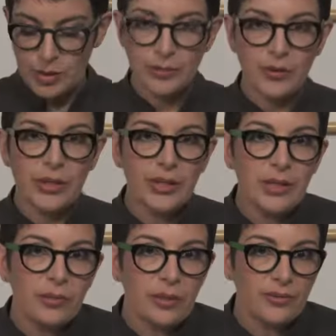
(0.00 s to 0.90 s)
So if you're
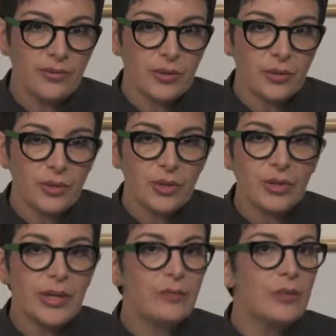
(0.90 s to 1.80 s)
eating real food,
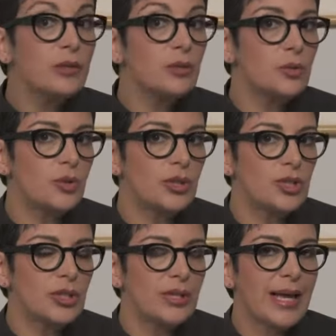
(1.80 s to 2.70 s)
you'll get real
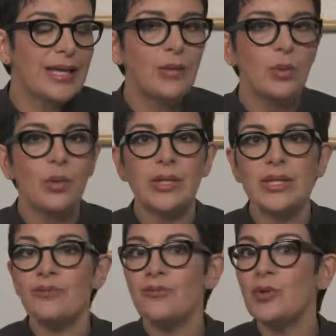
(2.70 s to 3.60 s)
nutrition and you won't
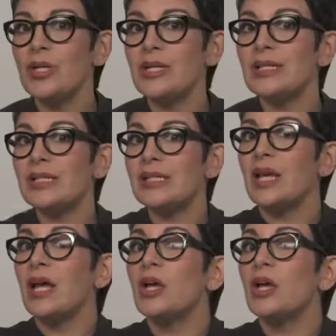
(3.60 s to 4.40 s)
need foodiness